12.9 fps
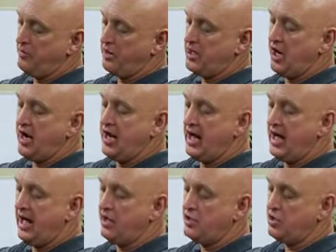cutting
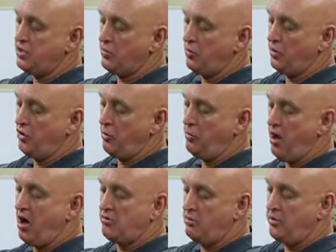edge with no
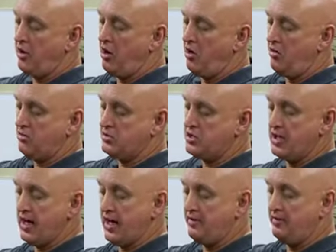problem at all. See
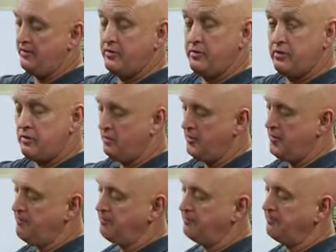that?
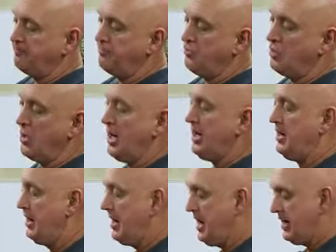Okay.
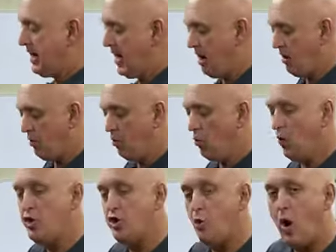Now,
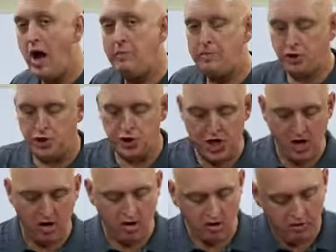when you wipe your
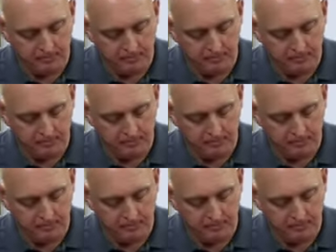shear,